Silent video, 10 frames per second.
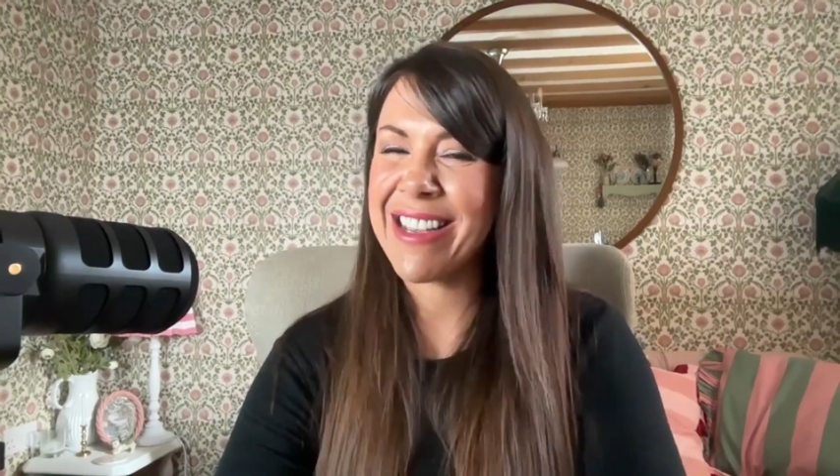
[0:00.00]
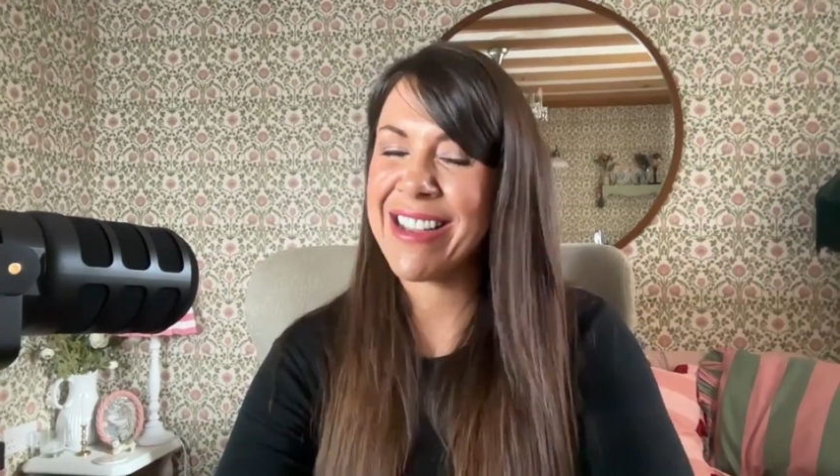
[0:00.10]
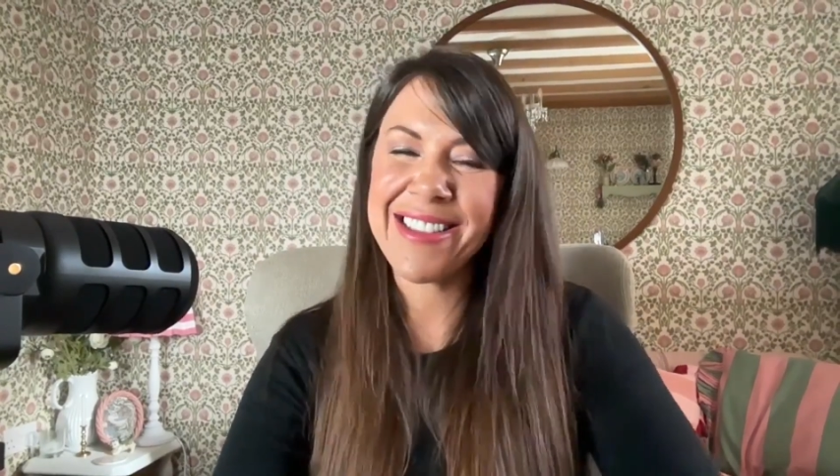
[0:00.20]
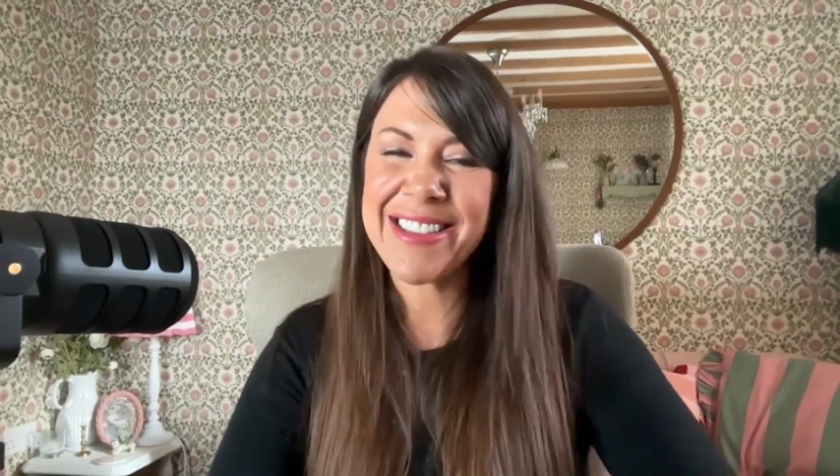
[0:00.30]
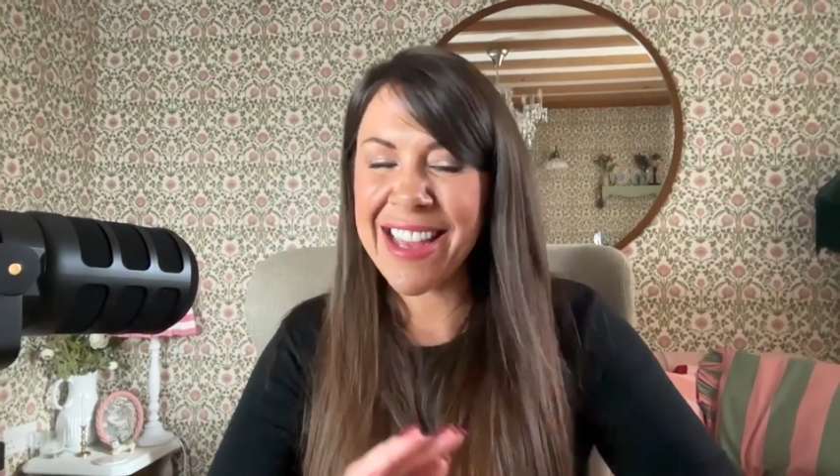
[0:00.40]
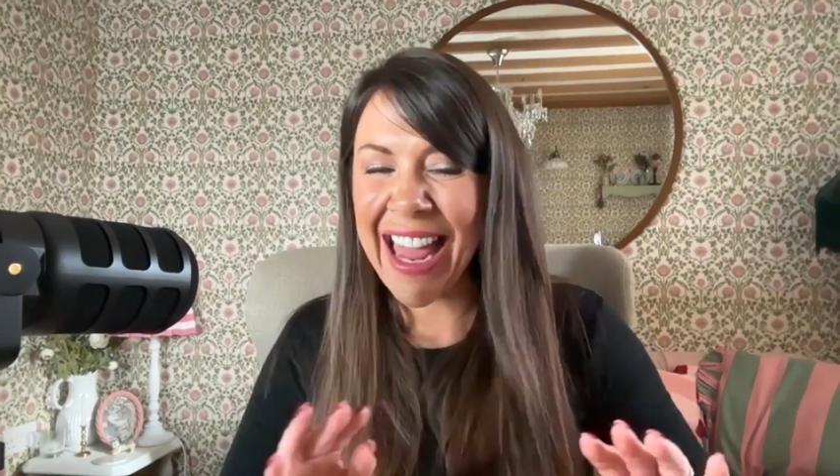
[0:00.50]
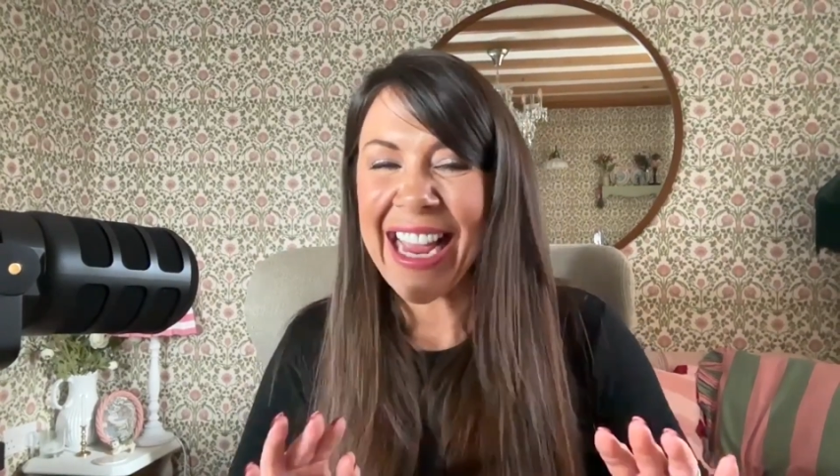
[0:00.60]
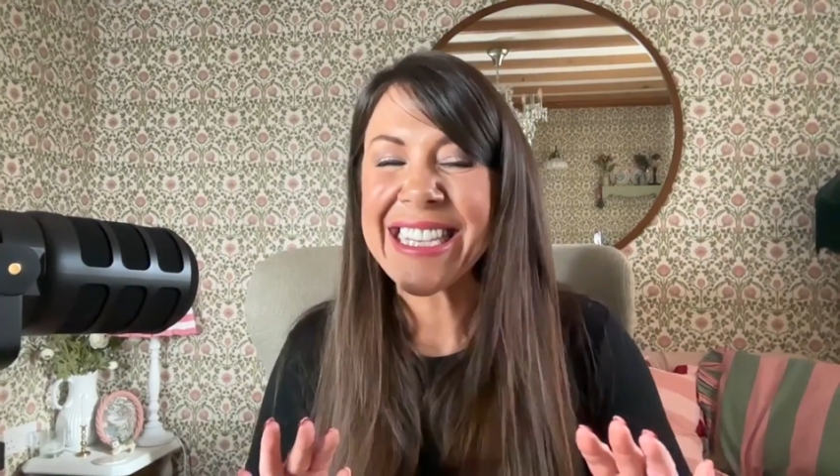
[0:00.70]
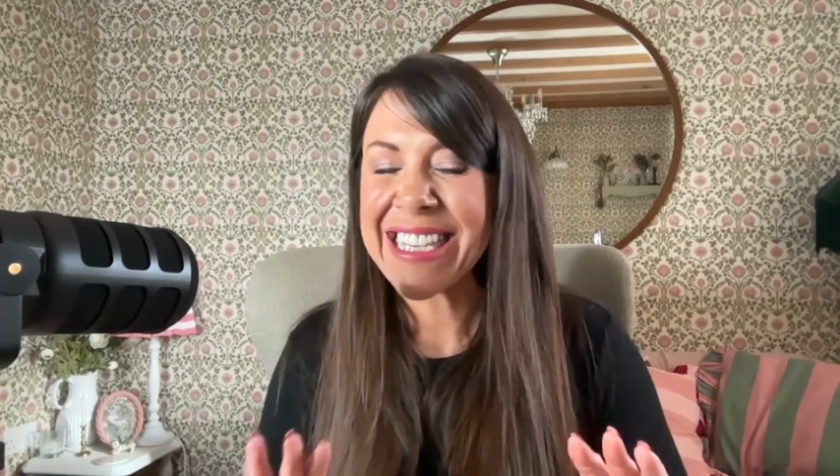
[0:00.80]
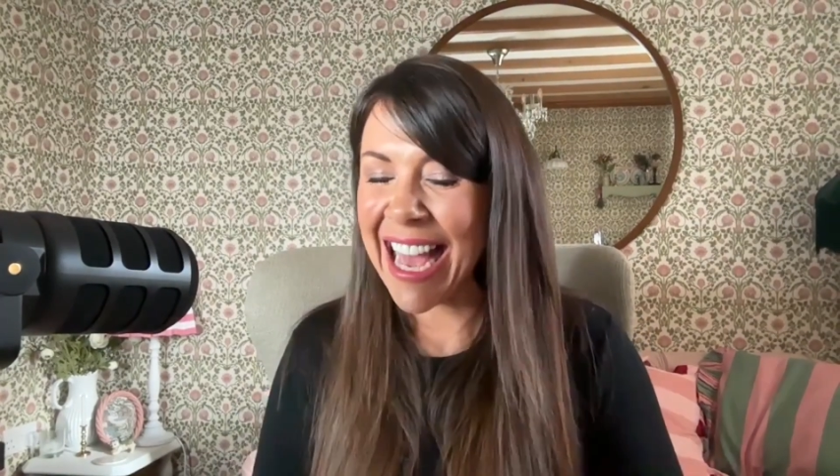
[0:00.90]
It's still
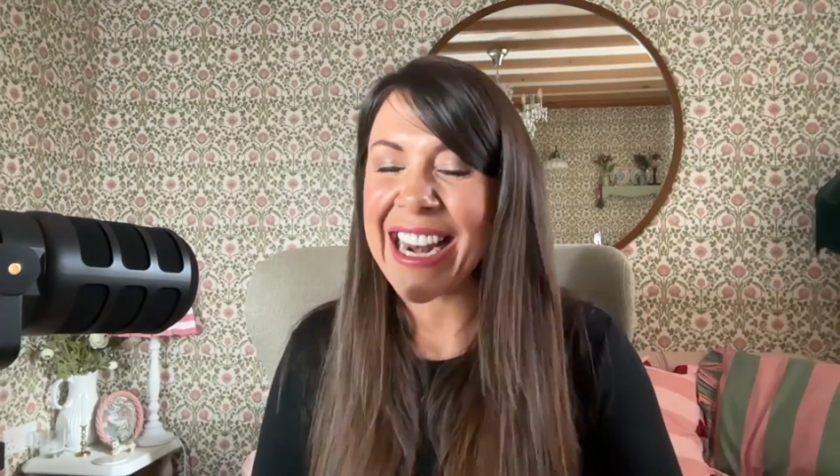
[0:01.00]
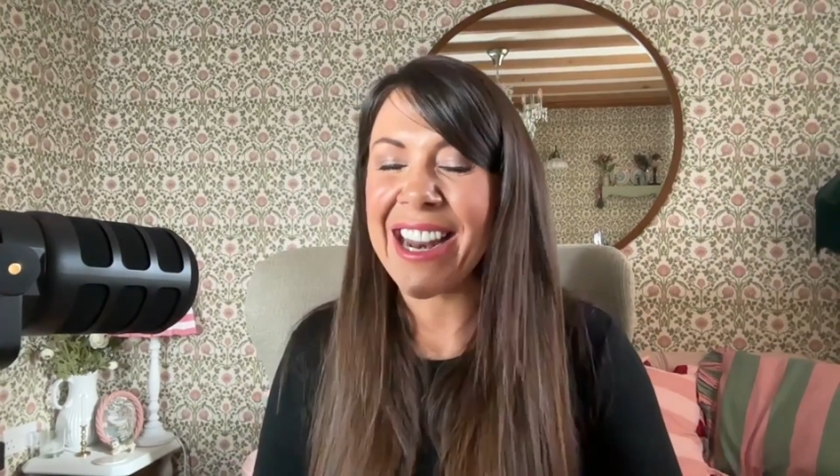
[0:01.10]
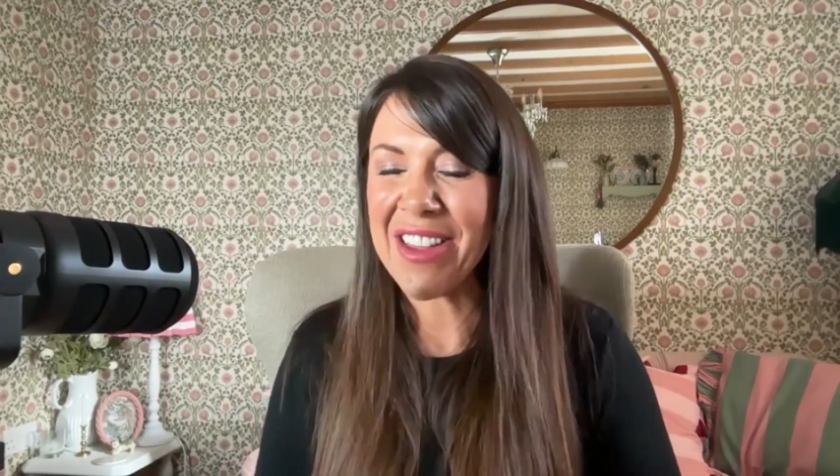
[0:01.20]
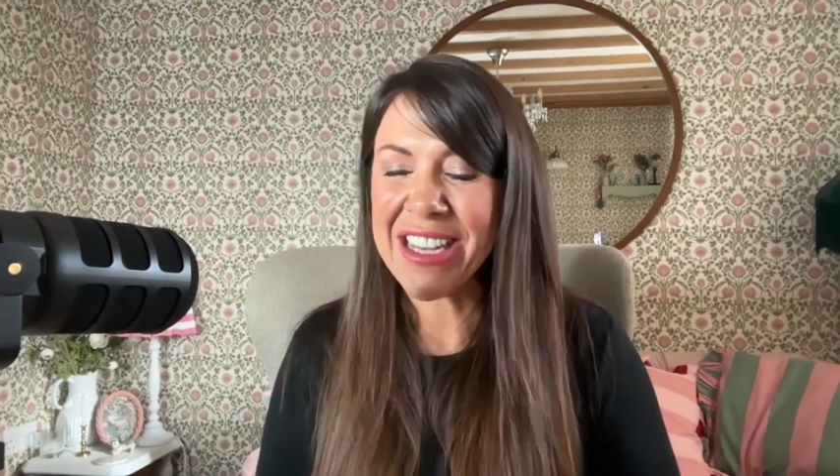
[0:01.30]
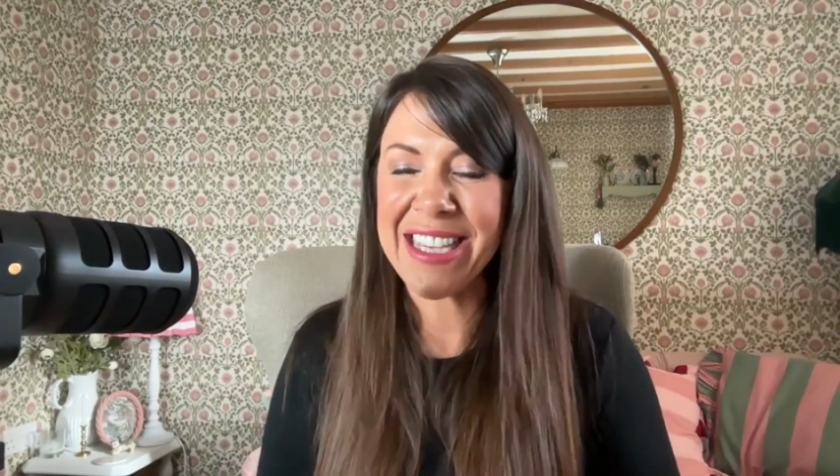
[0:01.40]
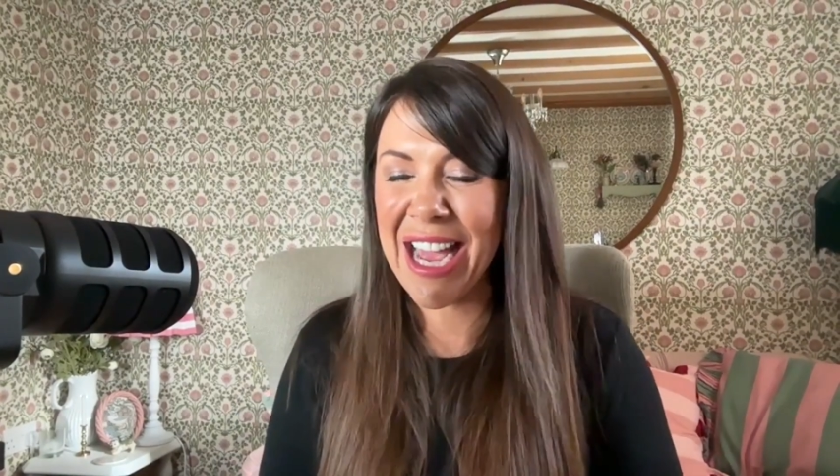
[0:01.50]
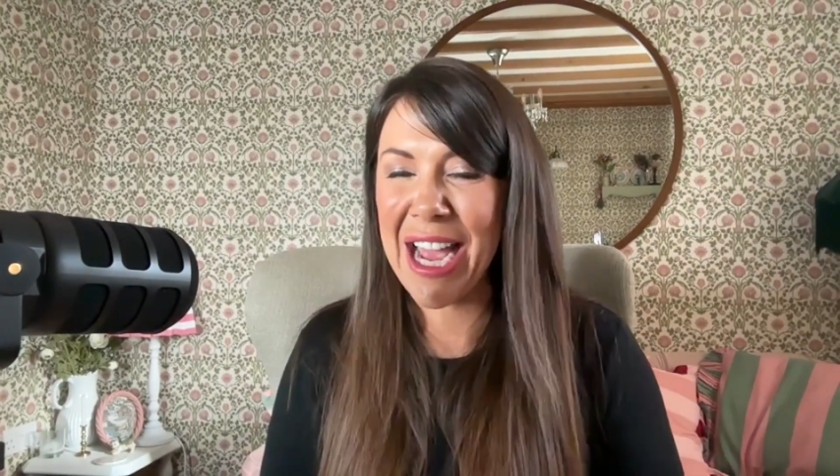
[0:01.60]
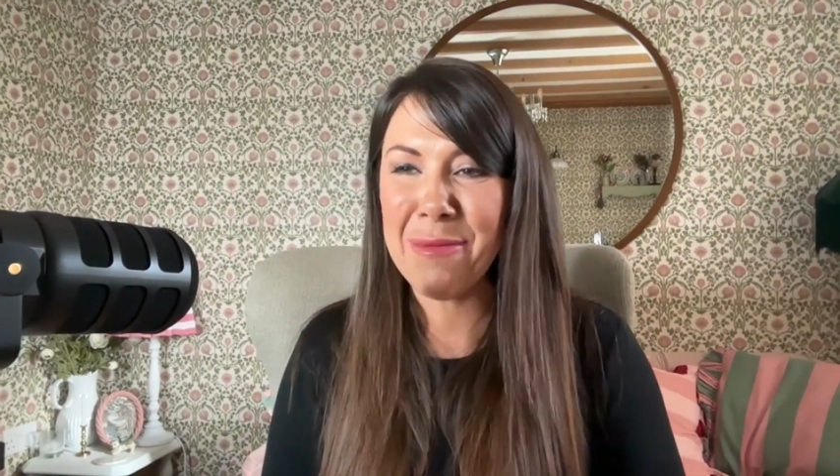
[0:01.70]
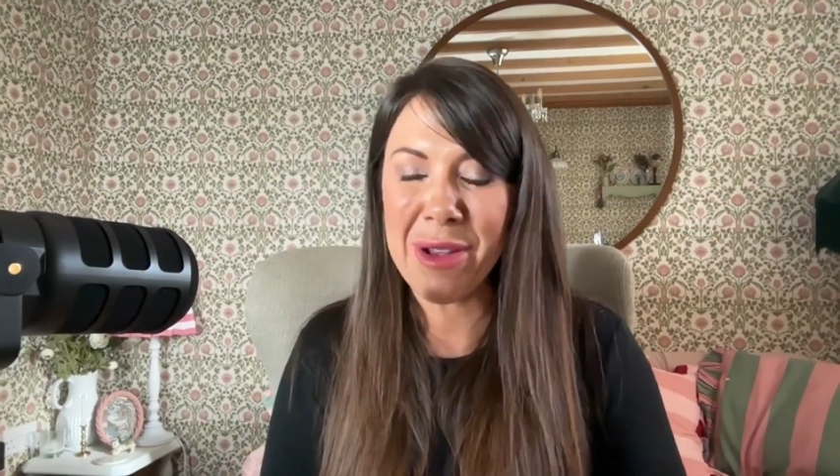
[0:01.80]
exactly the same